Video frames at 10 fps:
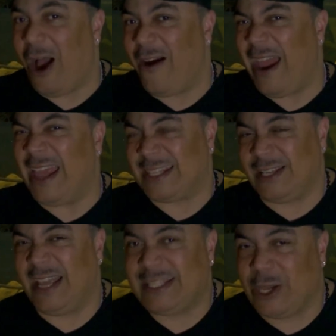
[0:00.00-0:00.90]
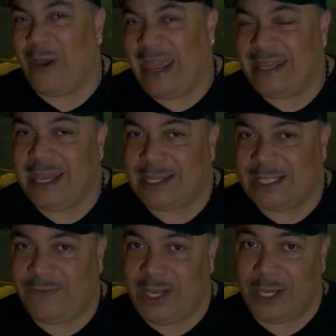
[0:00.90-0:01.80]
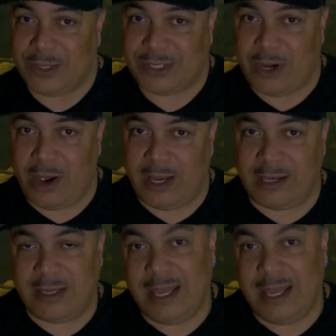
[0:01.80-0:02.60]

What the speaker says: Alright, so let's go ahead and get this video started.